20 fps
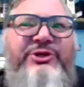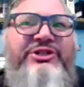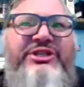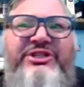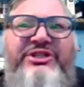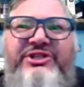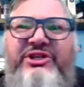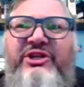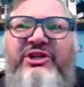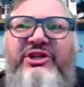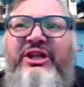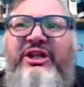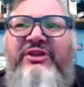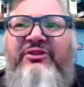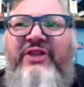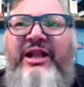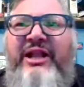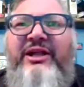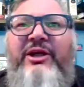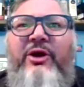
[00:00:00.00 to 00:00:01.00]
traditionally
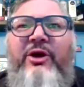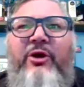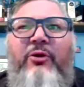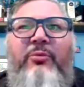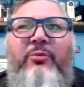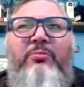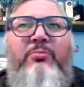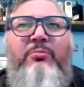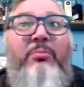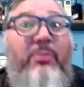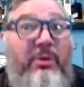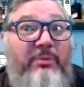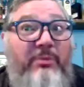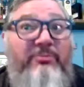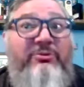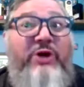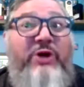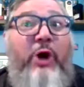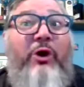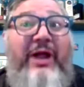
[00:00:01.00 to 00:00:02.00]
they go
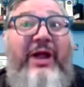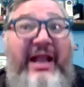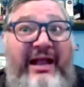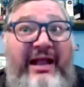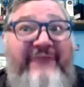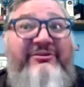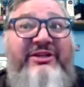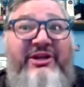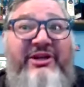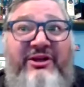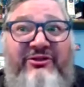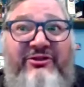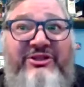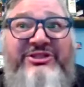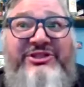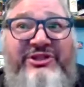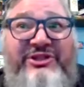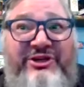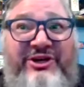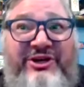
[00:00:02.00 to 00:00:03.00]
heavy on the
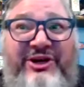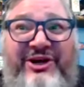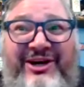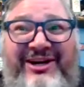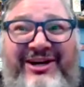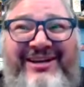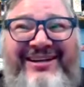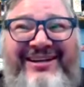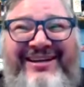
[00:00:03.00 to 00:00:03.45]
sugar.